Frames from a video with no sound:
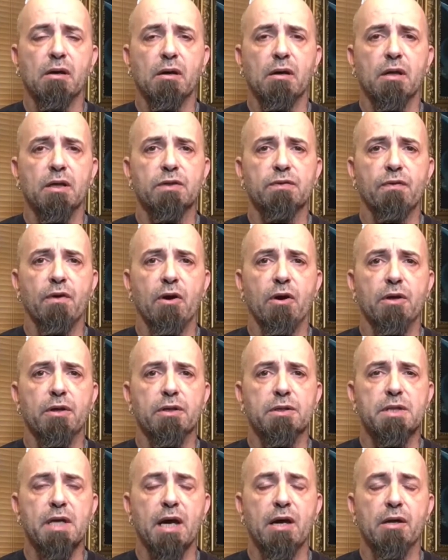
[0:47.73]
as far
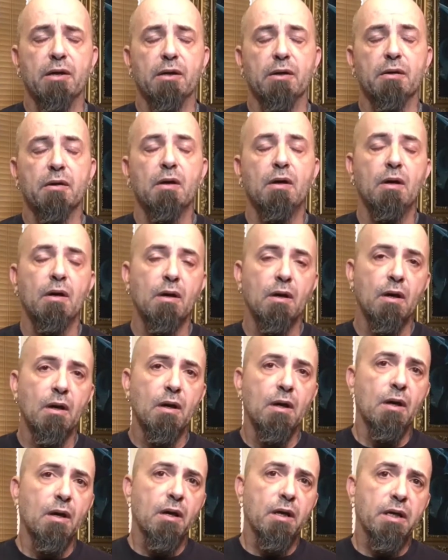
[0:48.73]
as how to
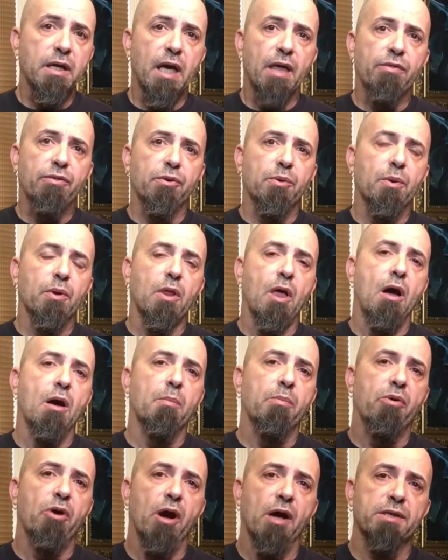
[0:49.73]
get through a long
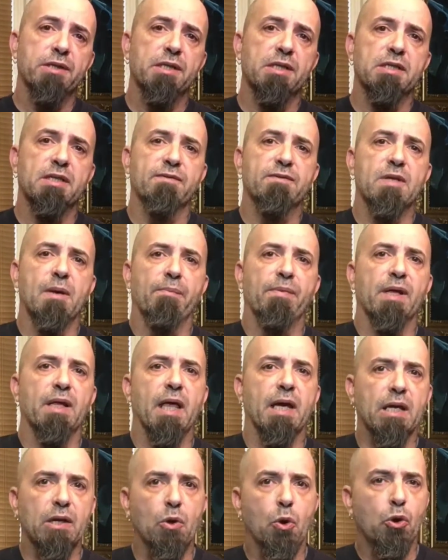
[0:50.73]
process of something
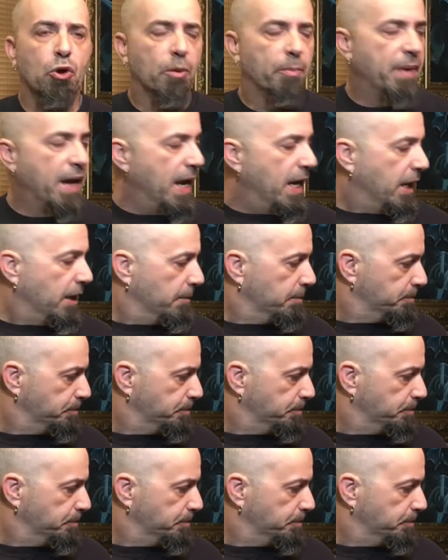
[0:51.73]
like an oil painting.